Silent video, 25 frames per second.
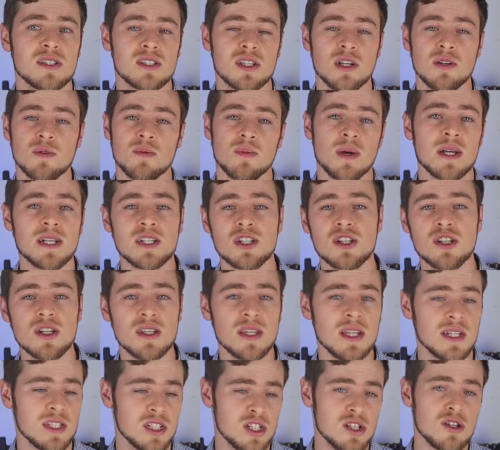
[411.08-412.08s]
so make sure
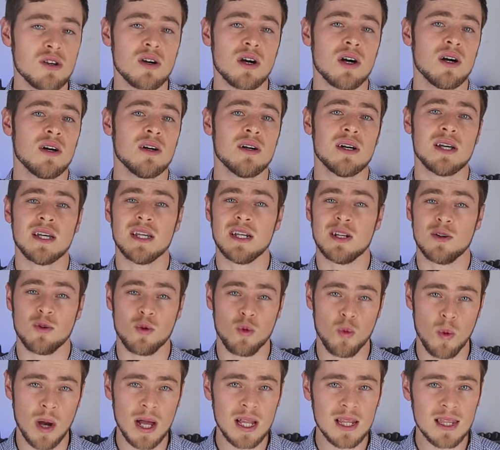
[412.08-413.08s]
that you are in a
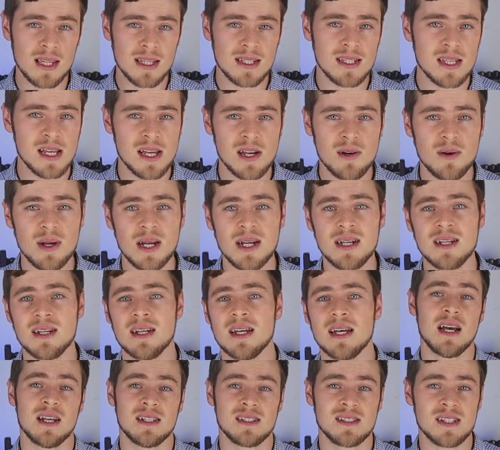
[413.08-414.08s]
well-lit
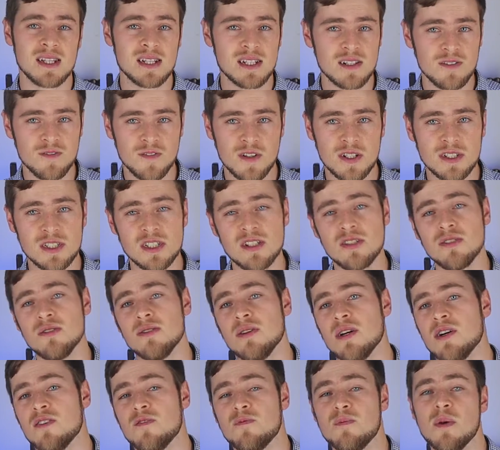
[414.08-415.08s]
area and take a photo
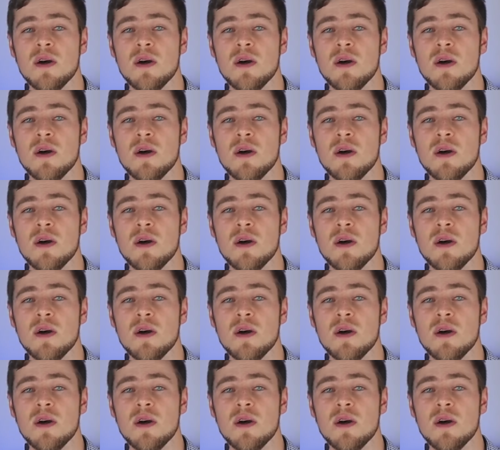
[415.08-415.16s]
of